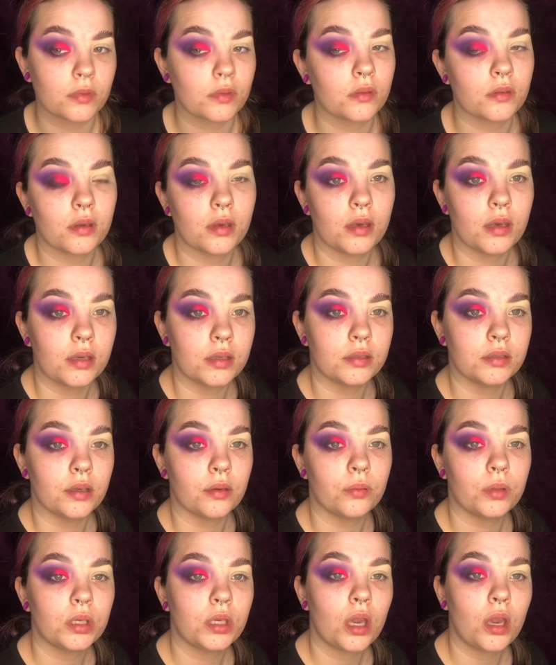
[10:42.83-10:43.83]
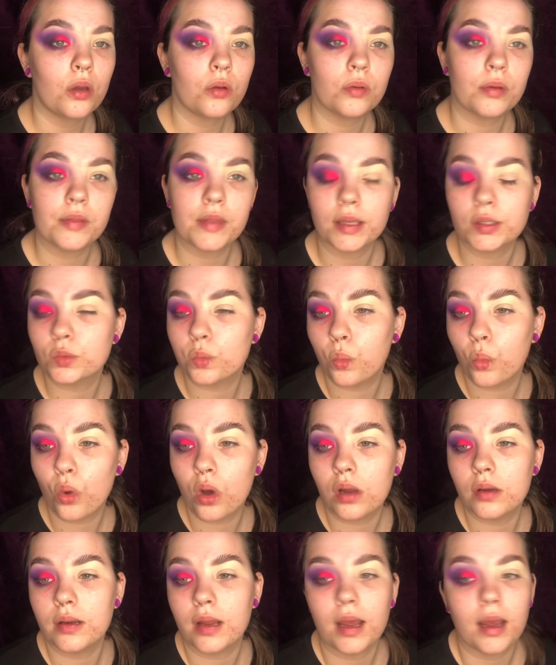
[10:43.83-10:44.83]
And there we go, and that's
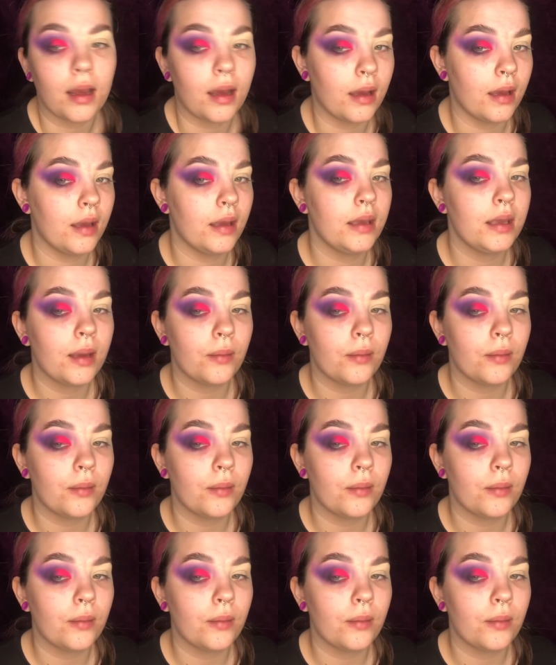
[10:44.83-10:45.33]
one eye.